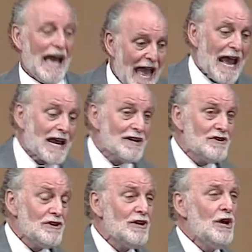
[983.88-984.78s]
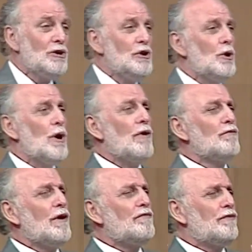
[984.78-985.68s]
and you
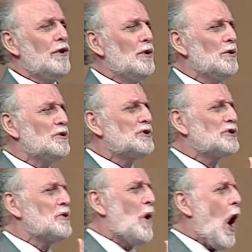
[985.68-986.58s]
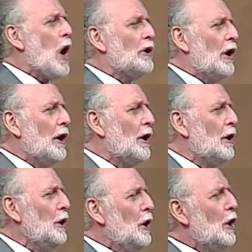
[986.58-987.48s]
have refused to
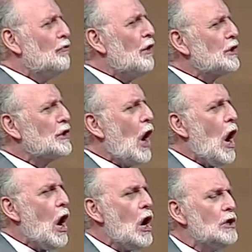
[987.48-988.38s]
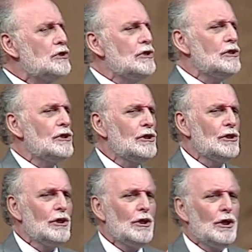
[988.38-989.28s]
honor the God
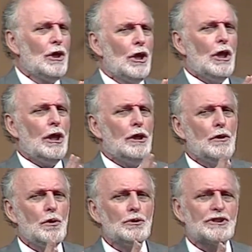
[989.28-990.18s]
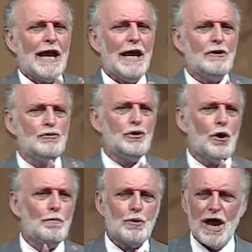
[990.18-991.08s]
in whose hand
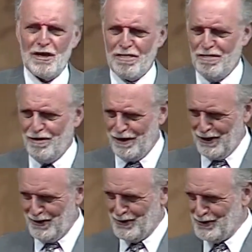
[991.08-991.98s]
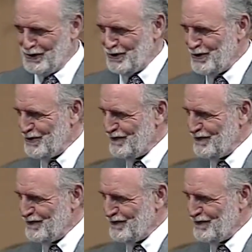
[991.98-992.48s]
your breath is.